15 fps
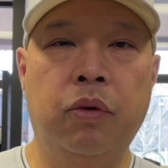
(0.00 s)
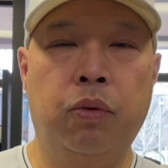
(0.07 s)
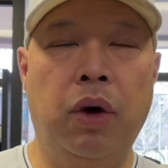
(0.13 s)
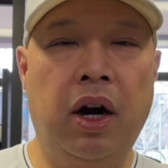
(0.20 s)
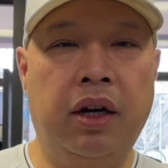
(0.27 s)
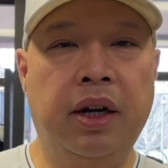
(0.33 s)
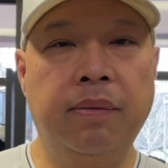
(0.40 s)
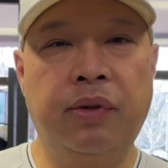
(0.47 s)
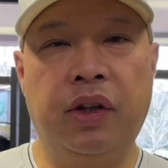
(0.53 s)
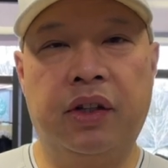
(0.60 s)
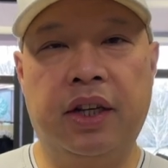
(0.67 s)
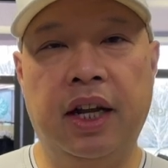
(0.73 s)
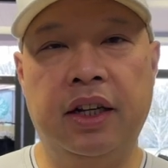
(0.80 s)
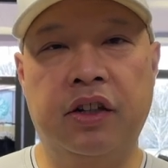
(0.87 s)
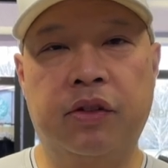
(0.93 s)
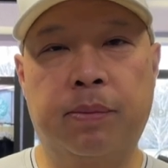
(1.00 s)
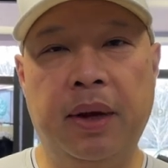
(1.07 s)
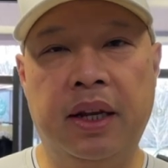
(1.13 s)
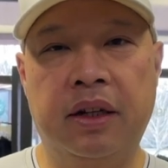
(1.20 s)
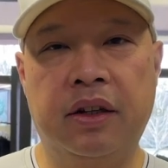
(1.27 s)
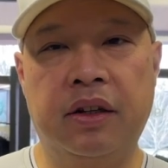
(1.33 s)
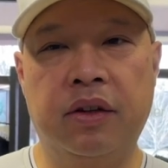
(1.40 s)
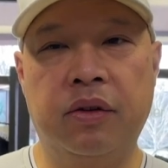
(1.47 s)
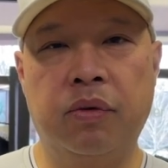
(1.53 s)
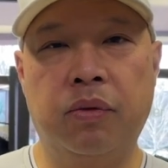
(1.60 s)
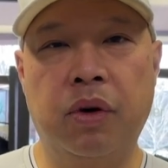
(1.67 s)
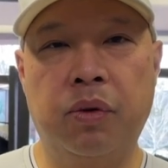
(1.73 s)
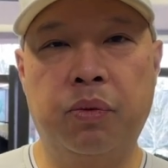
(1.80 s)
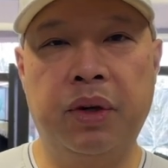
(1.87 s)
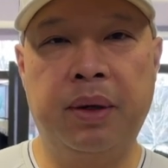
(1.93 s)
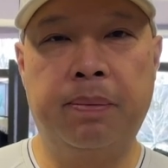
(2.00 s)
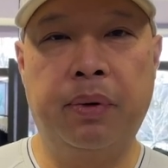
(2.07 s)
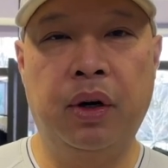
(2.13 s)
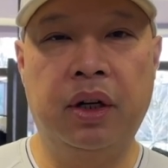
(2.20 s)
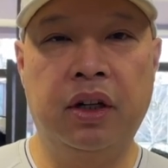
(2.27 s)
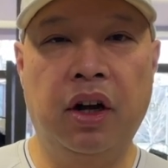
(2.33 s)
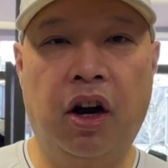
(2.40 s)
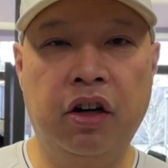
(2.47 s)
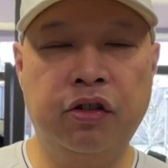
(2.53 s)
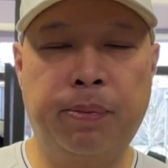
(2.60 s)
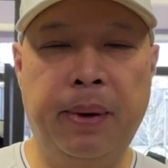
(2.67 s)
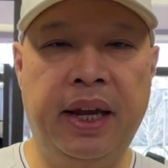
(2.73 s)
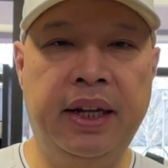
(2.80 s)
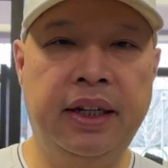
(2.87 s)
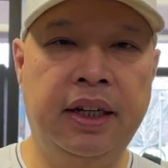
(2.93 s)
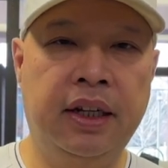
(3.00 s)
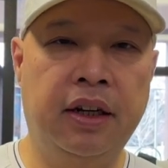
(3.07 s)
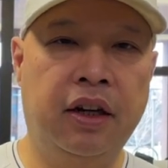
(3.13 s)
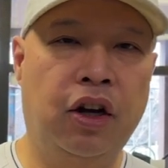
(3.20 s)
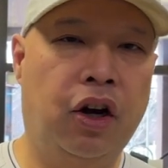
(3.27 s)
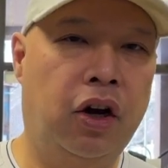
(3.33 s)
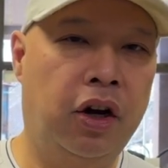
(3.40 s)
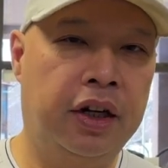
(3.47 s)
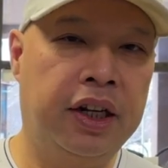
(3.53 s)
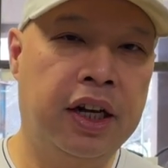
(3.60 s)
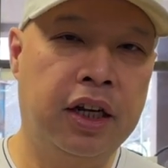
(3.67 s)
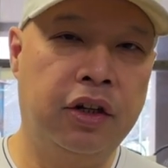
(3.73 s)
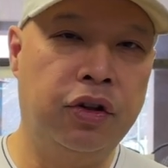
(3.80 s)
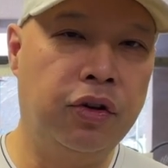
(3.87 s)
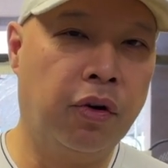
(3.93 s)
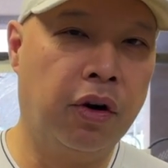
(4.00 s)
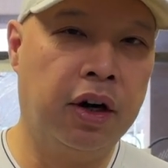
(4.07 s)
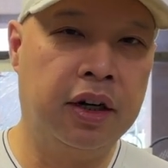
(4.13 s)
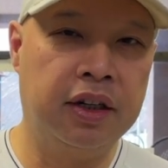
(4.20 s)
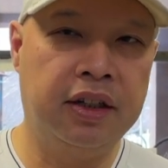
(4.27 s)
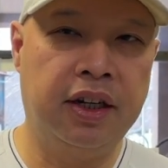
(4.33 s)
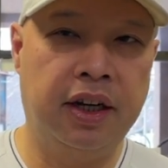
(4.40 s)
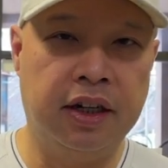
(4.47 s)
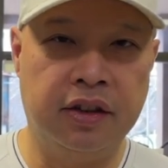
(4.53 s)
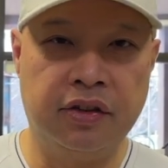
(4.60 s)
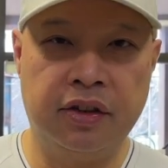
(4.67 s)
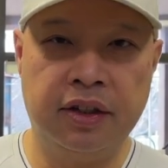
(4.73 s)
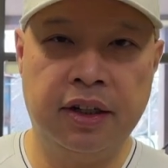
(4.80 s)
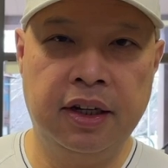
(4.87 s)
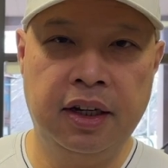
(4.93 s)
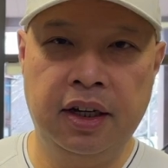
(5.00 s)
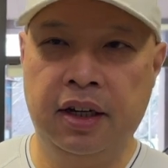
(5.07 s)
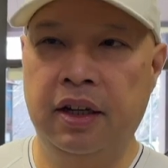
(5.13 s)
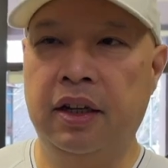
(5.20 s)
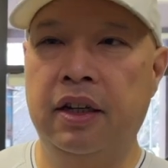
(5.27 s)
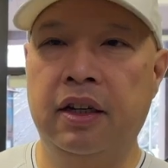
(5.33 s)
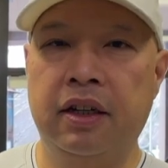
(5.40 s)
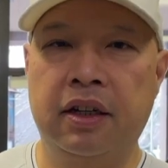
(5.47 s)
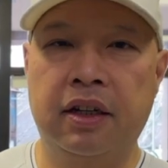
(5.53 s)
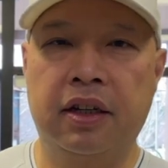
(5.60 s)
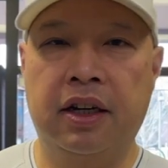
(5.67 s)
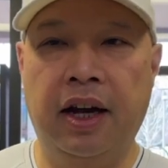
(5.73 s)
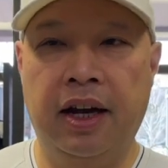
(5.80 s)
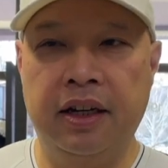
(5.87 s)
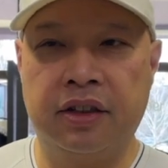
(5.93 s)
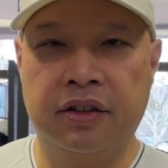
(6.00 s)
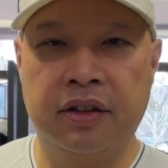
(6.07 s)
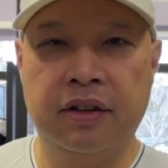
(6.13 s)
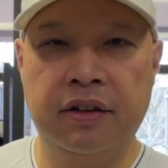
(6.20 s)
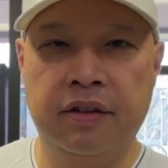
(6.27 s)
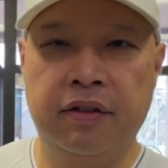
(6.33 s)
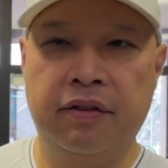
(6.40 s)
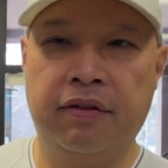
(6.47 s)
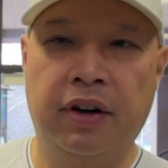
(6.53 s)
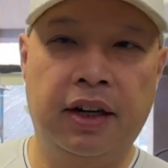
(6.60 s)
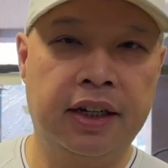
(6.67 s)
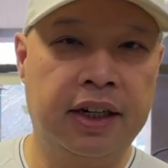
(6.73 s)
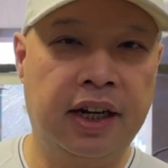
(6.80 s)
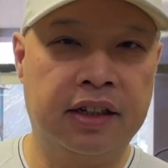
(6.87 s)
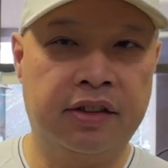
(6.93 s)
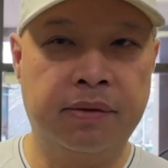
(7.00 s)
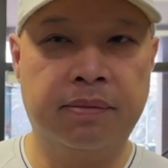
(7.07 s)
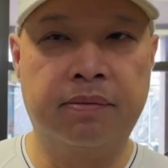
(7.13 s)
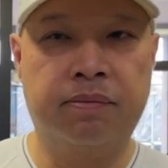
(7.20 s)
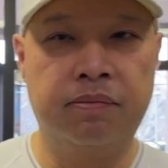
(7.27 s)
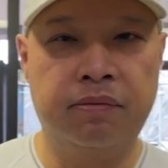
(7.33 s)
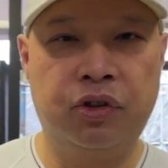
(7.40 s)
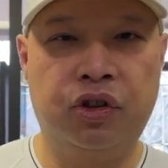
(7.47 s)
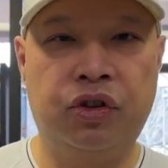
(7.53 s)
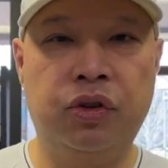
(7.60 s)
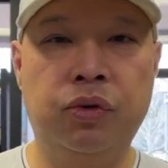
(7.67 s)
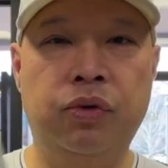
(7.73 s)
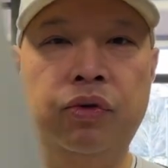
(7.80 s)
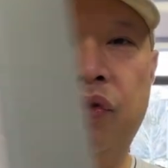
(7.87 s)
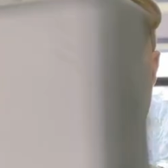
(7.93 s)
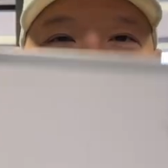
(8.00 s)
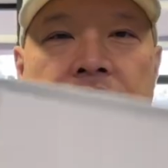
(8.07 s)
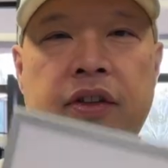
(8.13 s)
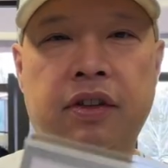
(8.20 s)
Welcome to Tennis Spin, where we put our spin on your tennis. Guys, finally got some shoes.